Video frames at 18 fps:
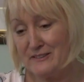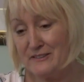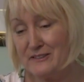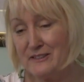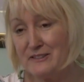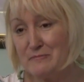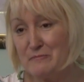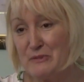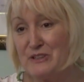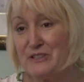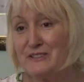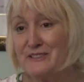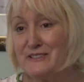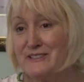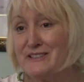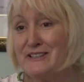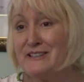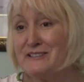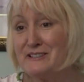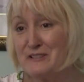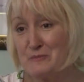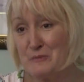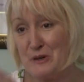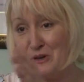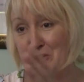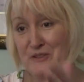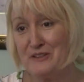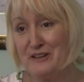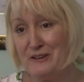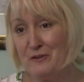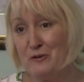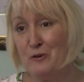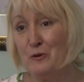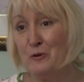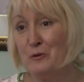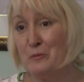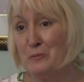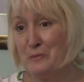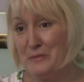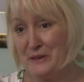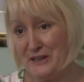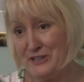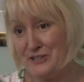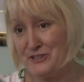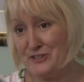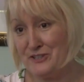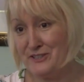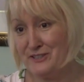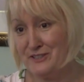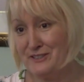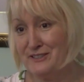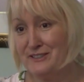But the disease is part of that whole patient.